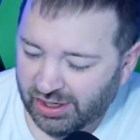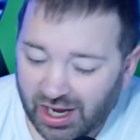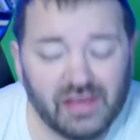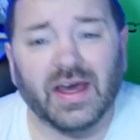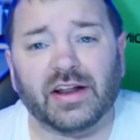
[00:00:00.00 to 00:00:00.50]

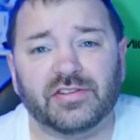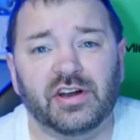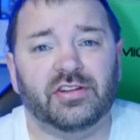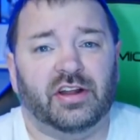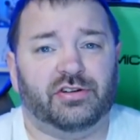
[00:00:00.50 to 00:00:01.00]
And that is a
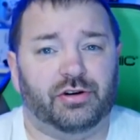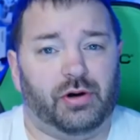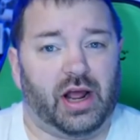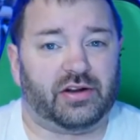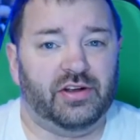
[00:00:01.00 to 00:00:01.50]
Nintendo
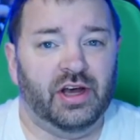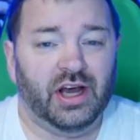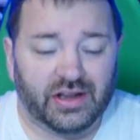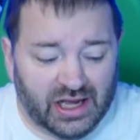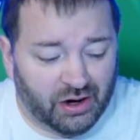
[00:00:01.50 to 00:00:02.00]
Direct.
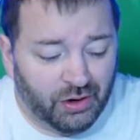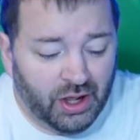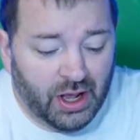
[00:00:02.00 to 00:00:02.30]
Now,